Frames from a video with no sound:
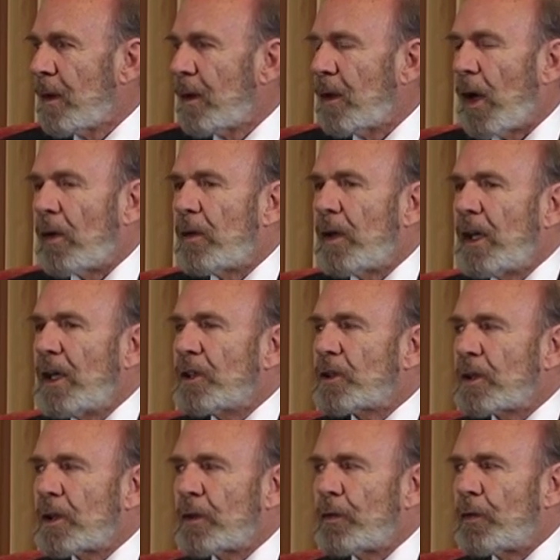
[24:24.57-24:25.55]
Now the
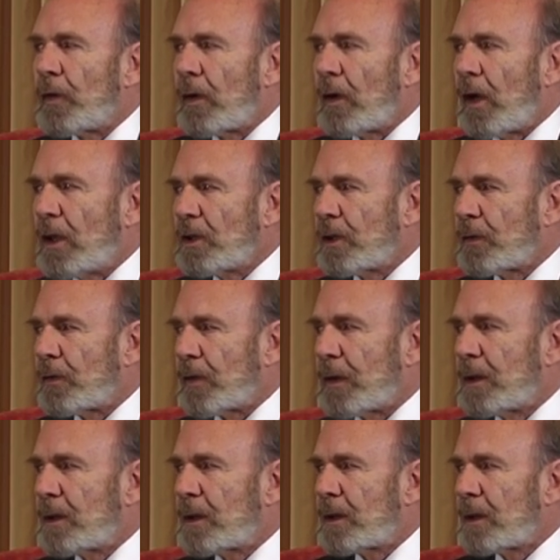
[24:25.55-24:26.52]
Eastern
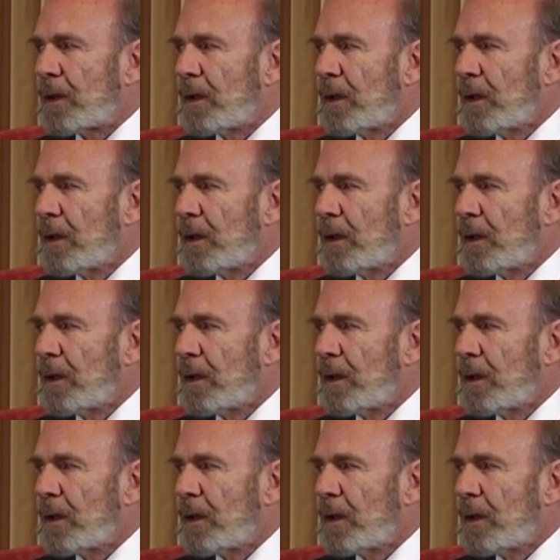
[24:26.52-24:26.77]
philosophies,